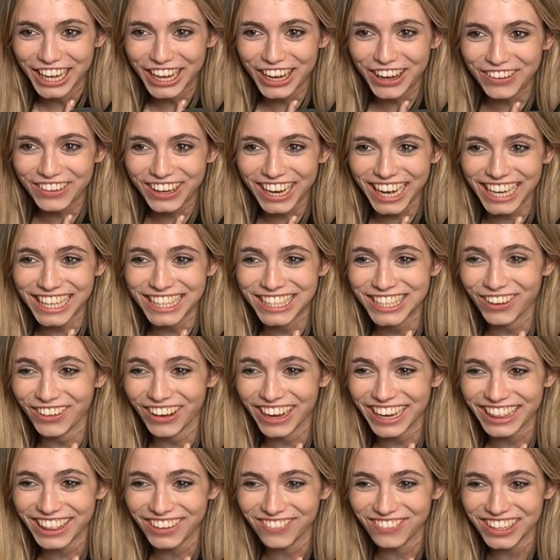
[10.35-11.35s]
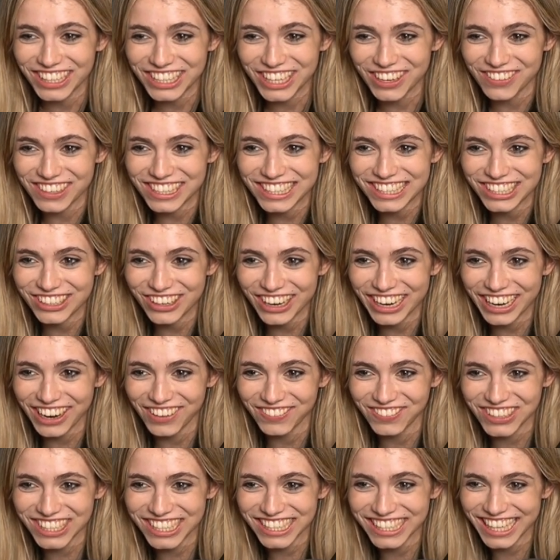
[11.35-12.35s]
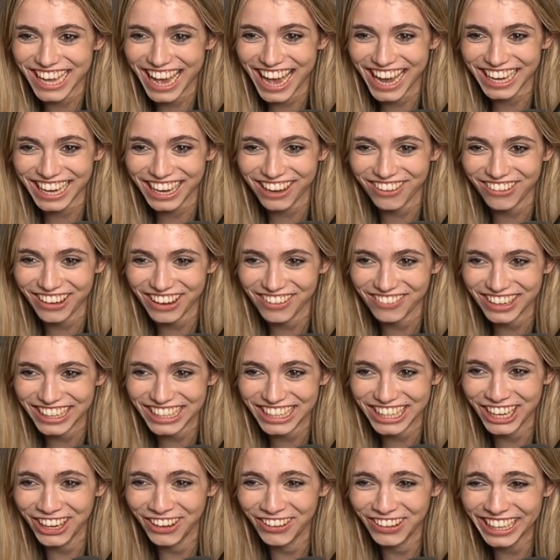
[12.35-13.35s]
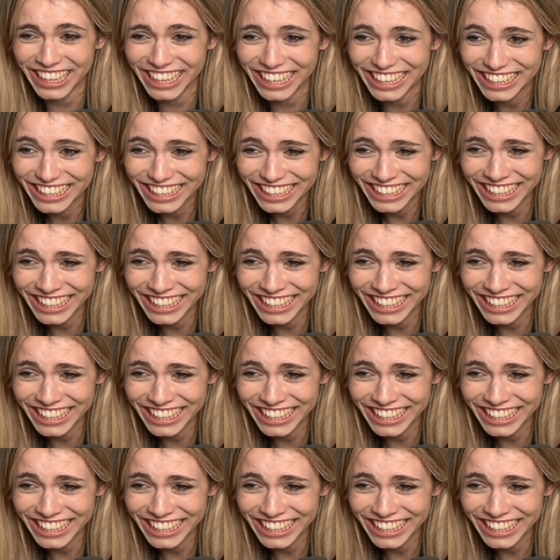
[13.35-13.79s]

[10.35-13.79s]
Oh, guys, wait, the bishop is straight up just hanging. What am I doing?